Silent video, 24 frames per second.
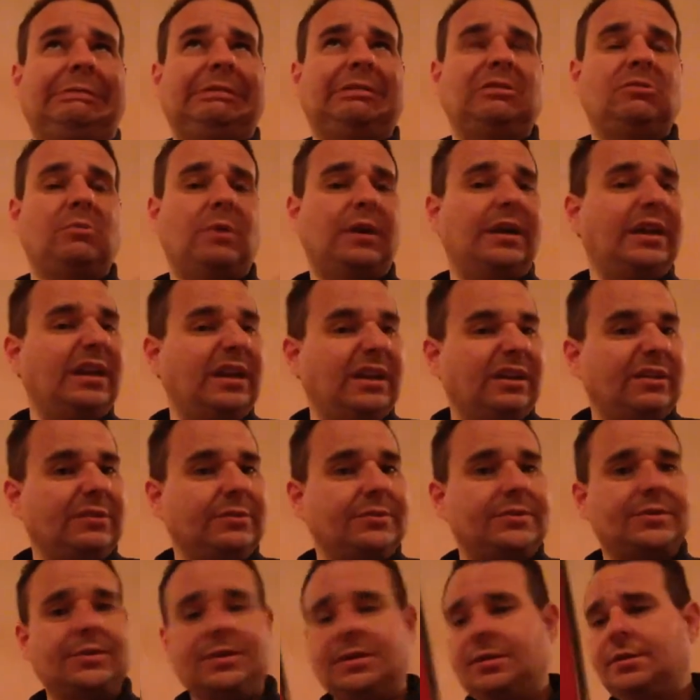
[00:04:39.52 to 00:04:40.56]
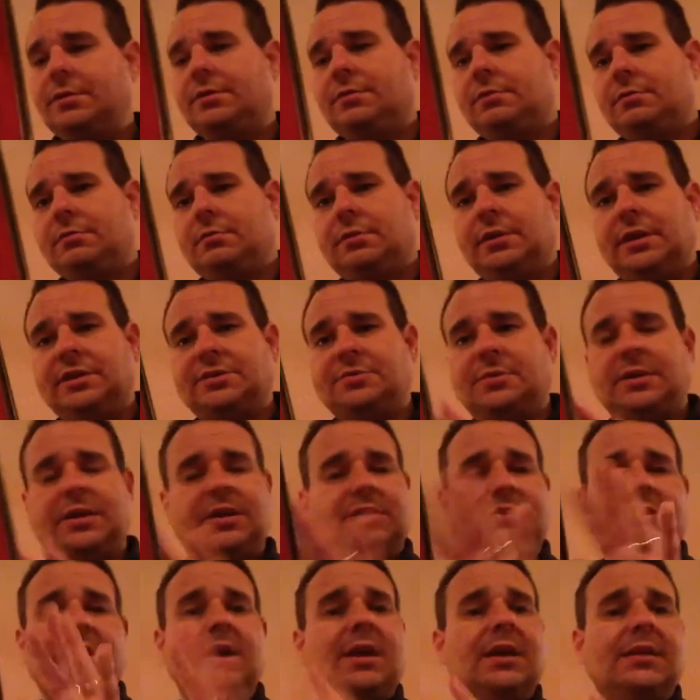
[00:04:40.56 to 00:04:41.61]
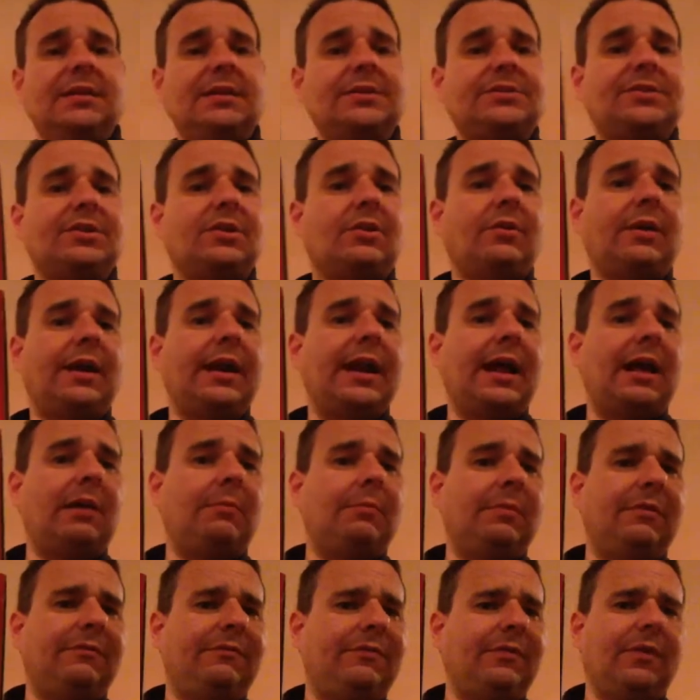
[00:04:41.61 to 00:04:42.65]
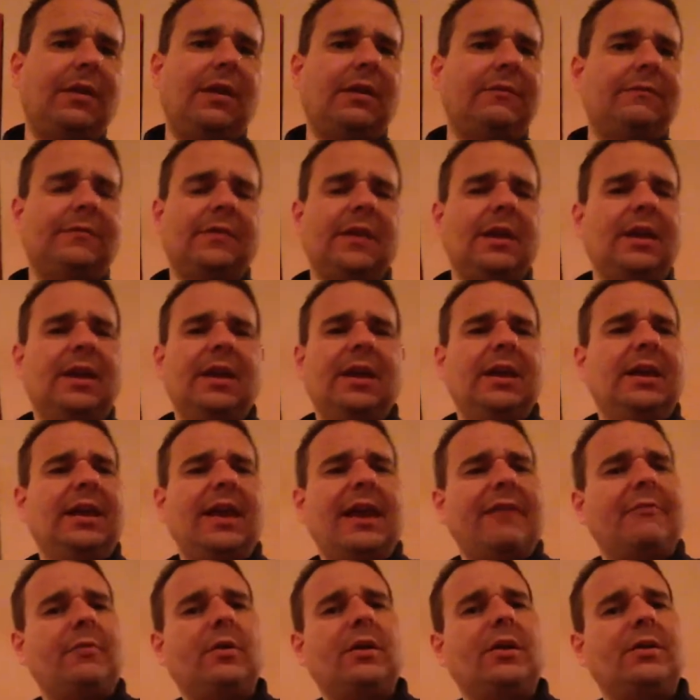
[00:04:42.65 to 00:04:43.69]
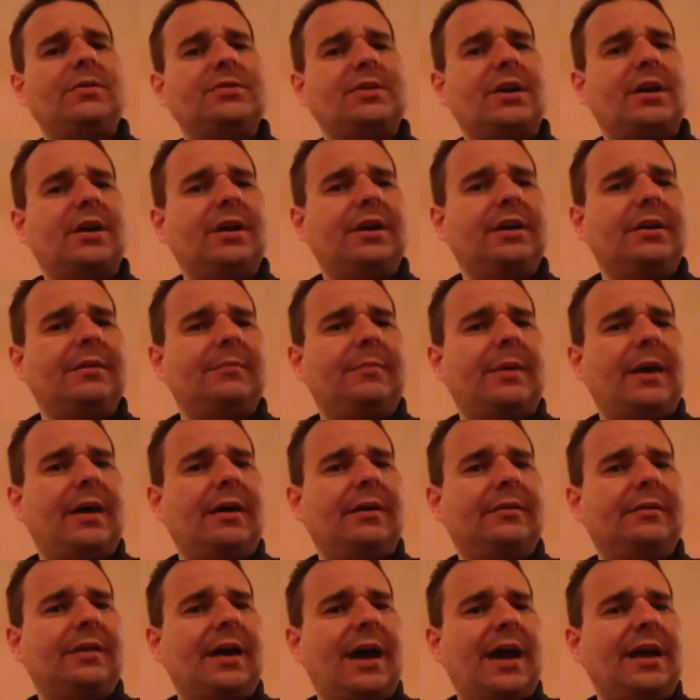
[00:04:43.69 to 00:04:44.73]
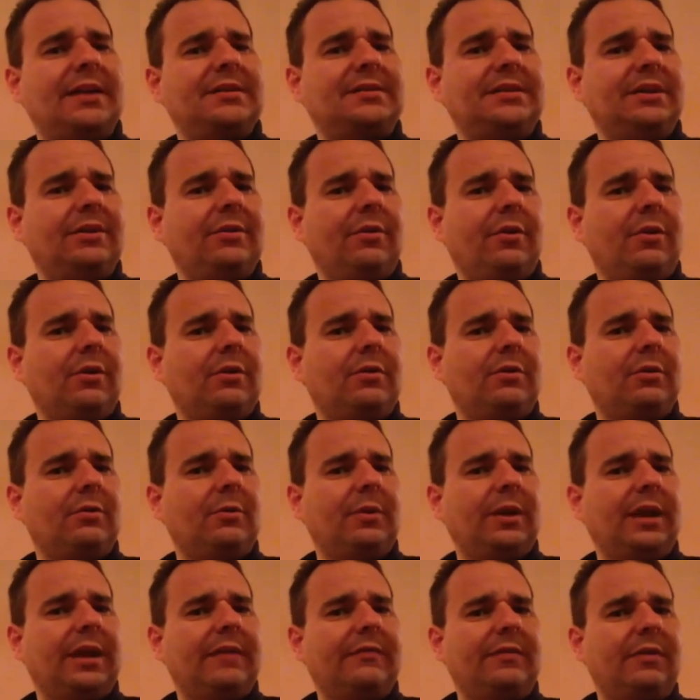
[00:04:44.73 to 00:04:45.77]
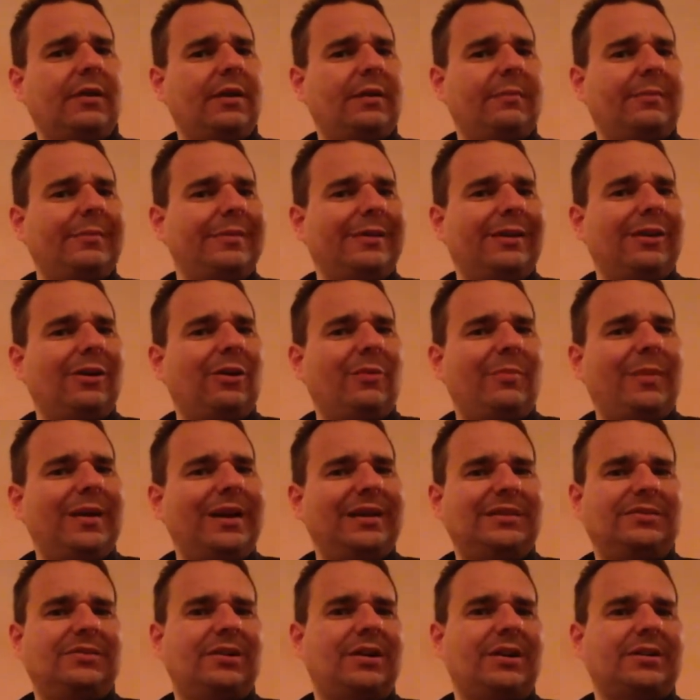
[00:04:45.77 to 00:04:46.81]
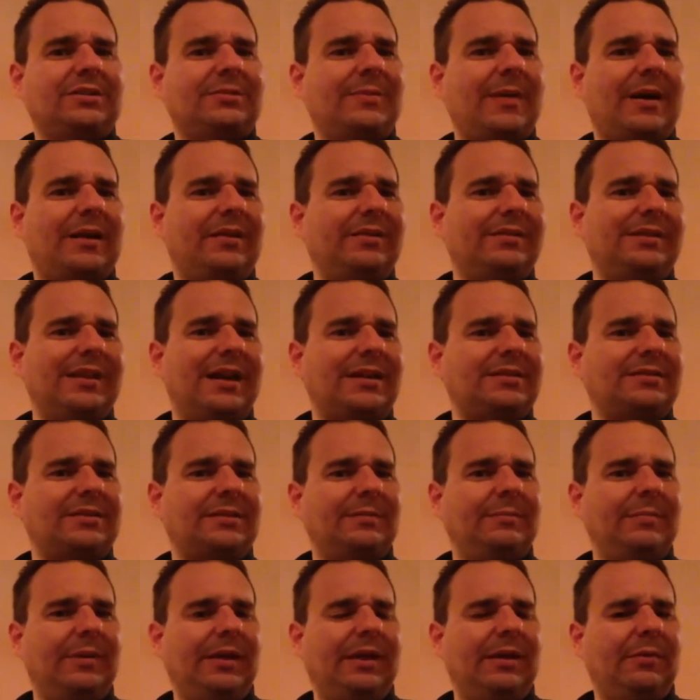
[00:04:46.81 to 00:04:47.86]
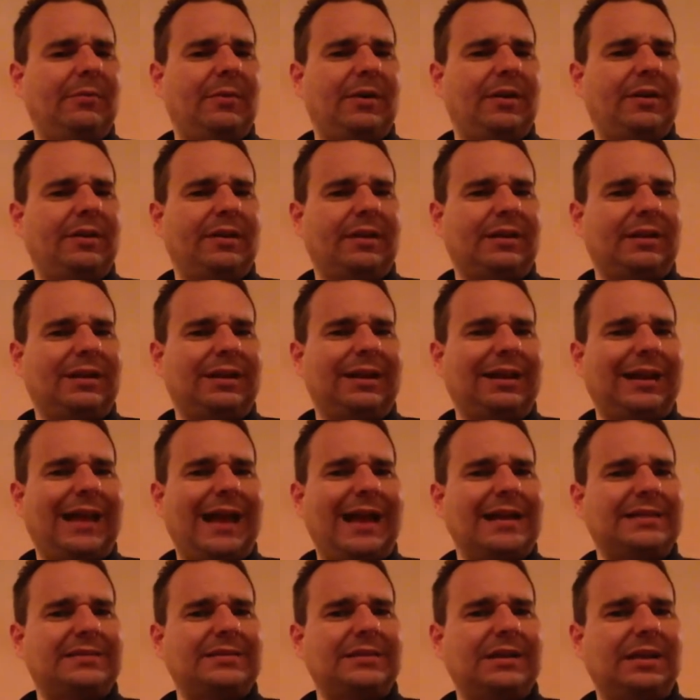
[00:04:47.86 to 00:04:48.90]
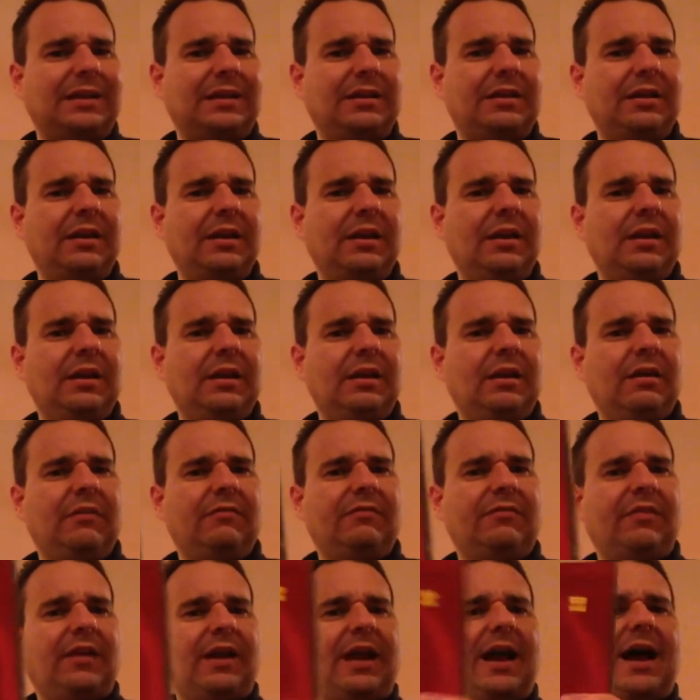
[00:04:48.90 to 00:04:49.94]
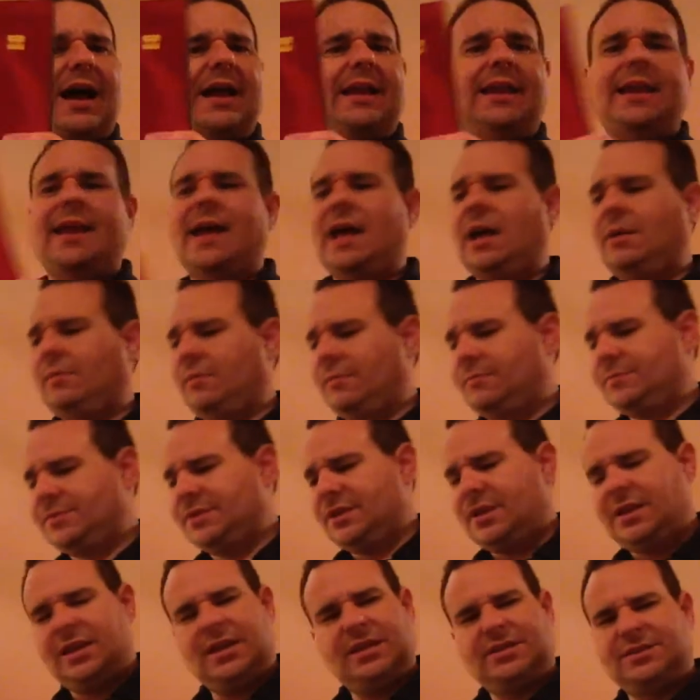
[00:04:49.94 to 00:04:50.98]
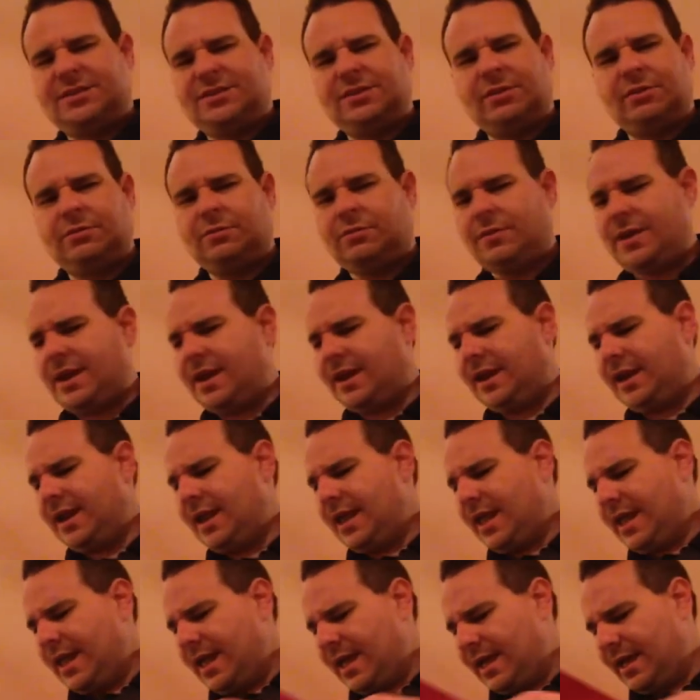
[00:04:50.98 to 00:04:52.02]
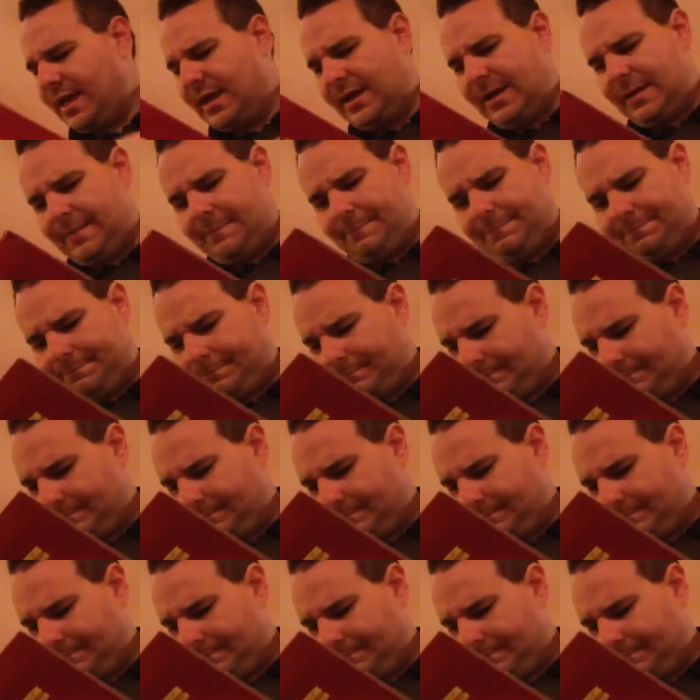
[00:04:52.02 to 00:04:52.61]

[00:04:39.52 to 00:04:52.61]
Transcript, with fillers: 20 years. Yeah, 20 years. This is a great album. If, if everyone goes on about Odessey and Oracle, whatever, nobody talks about Odessa being one of the classic forgotten albums. It's so great, um,